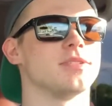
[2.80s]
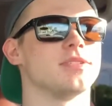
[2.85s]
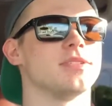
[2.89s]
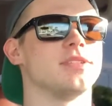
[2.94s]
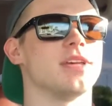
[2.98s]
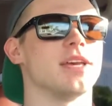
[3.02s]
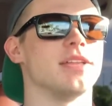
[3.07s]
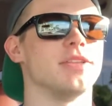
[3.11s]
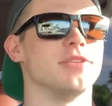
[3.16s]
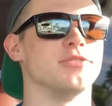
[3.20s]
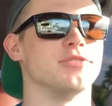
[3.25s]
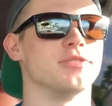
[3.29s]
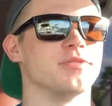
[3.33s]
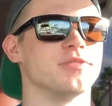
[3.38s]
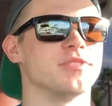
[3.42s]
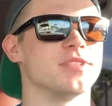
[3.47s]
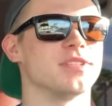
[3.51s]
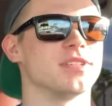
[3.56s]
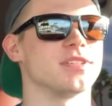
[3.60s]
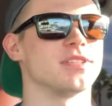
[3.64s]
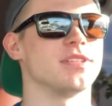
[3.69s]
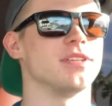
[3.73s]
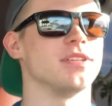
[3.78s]
Daily Driven
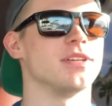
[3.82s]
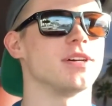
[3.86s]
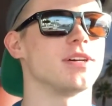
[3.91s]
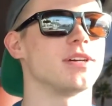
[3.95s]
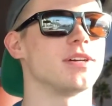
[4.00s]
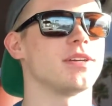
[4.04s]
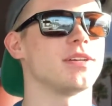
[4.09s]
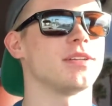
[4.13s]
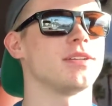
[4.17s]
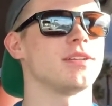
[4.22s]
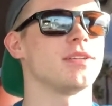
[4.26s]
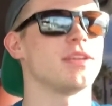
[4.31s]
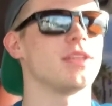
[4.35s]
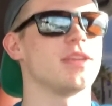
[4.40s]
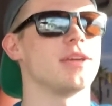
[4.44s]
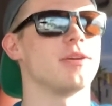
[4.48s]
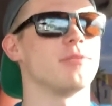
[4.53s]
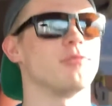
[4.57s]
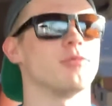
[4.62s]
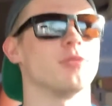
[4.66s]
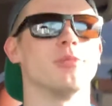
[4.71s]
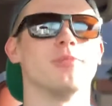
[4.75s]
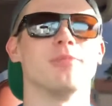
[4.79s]
69,
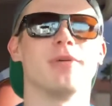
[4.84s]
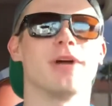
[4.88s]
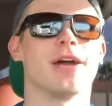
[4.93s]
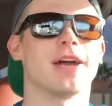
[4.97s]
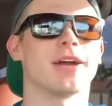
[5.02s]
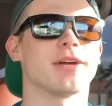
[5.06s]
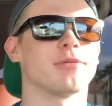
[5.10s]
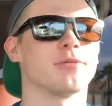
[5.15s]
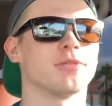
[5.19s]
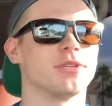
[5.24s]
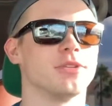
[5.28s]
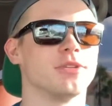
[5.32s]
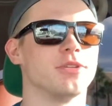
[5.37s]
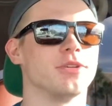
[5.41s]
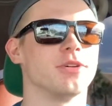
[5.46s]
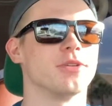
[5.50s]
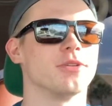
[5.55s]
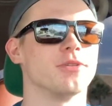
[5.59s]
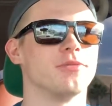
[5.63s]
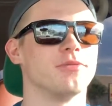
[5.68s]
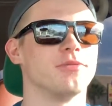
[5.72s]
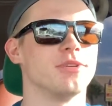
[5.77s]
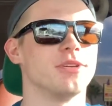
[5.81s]
and we're back with
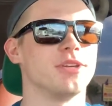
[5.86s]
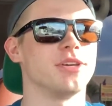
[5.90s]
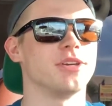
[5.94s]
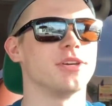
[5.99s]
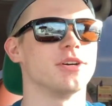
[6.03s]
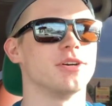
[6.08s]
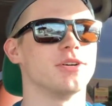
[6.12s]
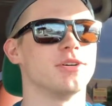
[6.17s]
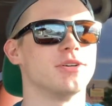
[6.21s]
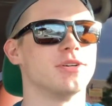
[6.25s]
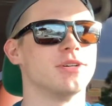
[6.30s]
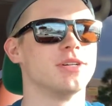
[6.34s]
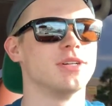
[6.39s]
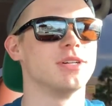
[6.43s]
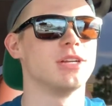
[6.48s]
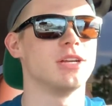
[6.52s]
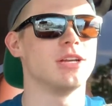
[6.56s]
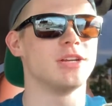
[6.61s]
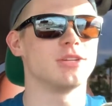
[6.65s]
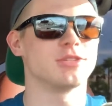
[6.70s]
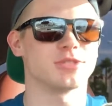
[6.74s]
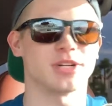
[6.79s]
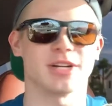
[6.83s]
another video.
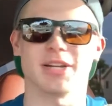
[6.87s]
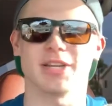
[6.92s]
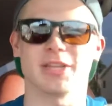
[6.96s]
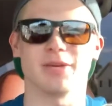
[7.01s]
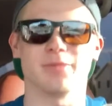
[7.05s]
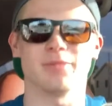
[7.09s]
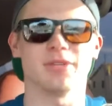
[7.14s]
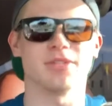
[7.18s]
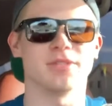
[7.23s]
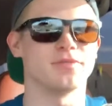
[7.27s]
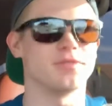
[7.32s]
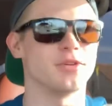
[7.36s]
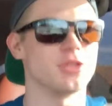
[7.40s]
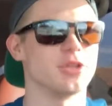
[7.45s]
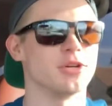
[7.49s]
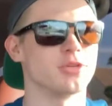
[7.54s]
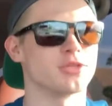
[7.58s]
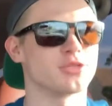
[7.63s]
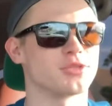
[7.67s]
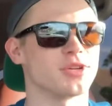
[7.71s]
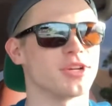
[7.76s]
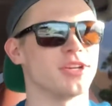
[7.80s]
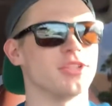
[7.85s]
Trying to keep this
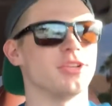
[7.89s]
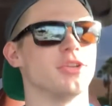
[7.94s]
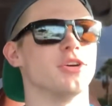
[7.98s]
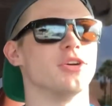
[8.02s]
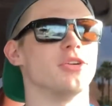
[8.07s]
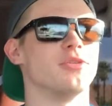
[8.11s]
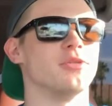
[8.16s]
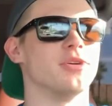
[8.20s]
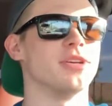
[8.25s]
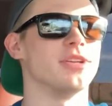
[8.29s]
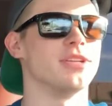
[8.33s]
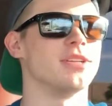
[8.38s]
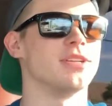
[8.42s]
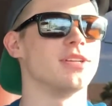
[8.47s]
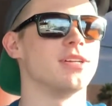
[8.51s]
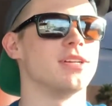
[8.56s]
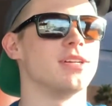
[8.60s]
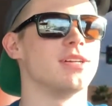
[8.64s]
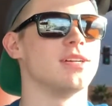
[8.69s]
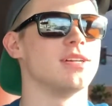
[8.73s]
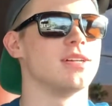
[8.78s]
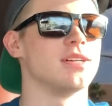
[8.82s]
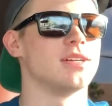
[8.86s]
video train
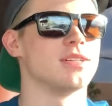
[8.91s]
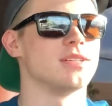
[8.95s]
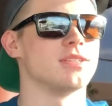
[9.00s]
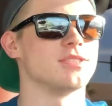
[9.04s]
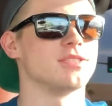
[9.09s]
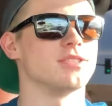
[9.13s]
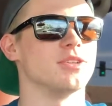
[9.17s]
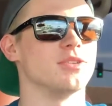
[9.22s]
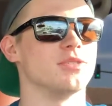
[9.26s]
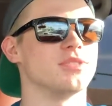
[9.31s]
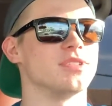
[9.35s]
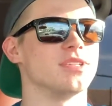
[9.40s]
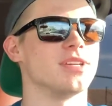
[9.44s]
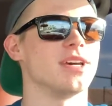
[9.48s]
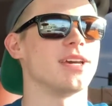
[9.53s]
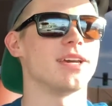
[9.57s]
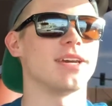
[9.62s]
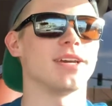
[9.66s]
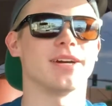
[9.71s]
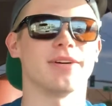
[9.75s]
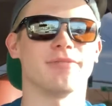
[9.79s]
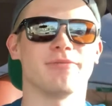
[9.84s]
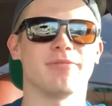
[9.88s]
going. So
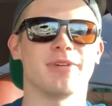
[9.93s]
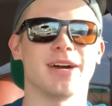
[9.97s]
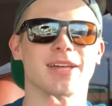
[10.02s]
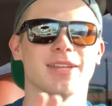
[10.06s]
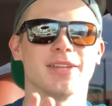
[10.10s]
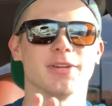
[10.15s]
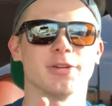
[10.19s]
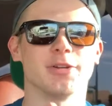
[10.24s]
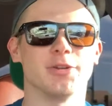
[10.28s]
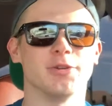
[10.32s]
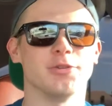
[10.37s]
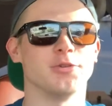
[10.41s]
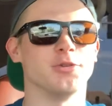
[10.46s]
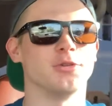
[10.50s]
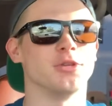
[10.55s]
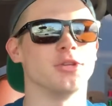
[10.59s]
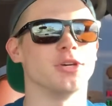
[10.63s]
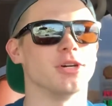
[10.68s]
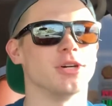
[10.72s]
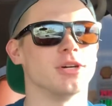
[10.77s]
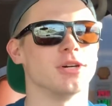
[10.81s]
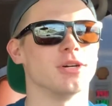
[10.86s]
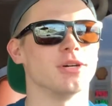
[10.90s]
today I'm finally going to do
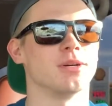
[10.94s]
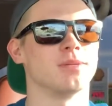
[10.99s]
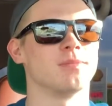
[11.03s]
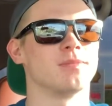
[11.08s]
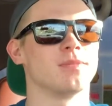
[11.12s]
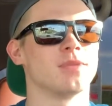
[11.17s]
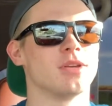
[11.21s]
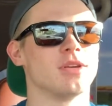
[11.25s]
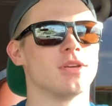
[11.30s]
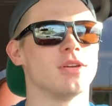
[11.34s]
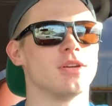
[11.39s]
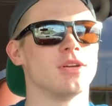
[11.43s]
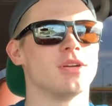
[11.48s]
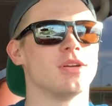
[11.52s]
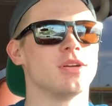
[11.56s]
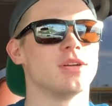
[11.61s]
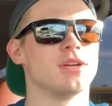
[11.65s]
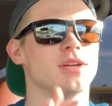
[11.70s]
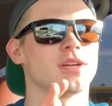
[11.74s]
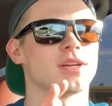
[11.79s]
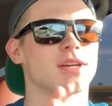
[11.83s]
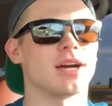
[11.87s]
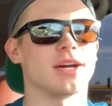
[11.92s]
the
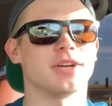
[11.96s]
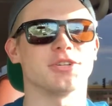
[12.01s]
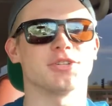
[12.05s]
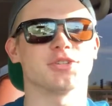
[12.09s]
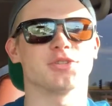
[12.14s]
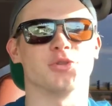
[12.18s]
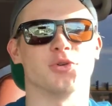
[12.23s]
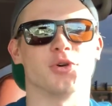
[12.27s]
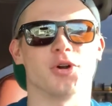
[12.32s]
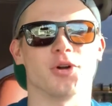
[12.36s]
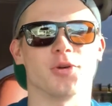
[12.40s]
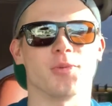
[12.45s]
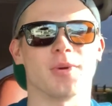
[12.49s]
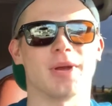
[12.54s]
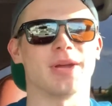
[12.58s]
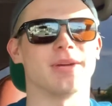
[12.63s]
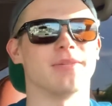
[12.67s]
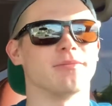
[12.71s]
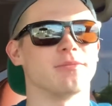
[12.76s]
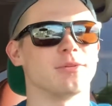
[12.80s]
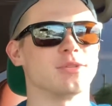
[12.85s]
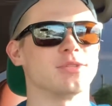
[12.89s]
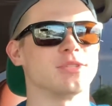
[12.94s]
kind of short
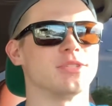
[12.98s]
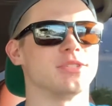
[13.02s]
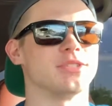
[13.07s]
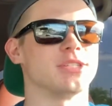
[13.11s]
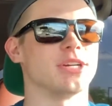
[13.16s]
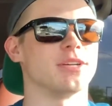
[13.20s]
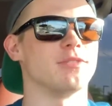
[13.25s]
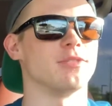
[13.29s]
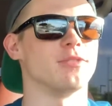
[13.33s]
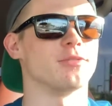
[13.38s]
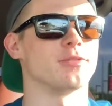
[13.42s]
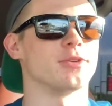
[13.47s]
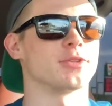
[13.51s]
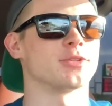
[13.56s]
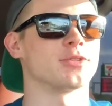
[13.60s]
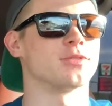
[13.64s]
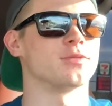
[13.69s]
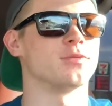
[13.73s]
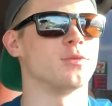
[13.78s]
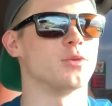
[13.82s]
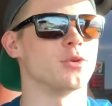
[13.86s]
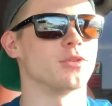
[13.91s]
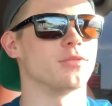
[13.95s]
Ram versus Chevy
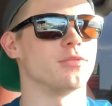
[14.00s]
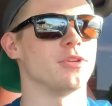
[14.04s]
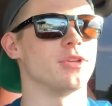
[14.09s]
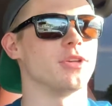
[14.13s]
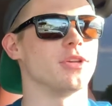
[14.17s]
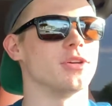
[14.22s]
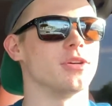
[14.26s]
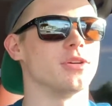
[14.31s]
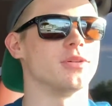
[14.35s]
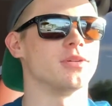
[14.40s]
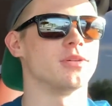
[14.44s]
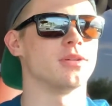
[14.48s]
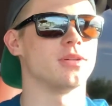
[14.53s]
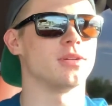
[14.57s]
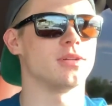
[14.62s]
versus Ford video.